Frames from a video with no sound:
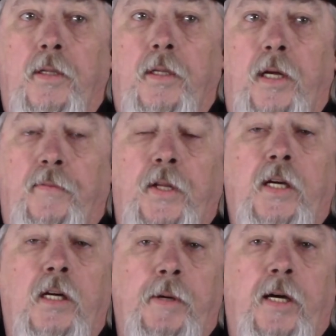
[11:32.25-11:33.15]
if they
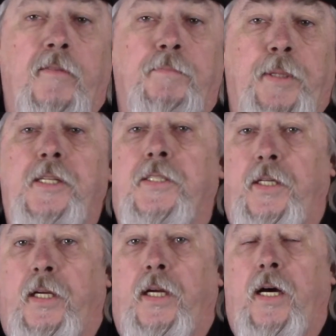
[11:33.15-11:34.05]
come out of
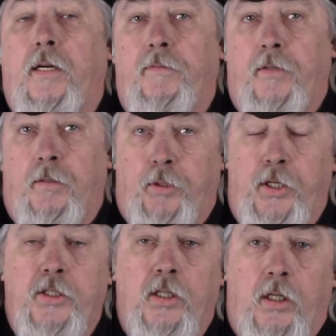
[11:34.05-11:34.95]
BC, out of
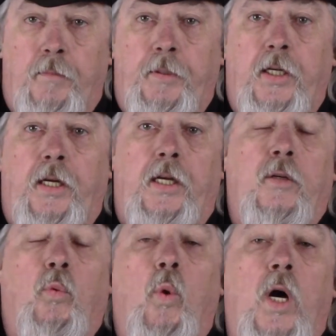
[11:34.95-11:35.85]
British Columbia
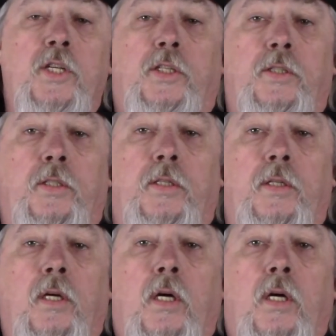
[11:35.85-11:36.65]
into Washington,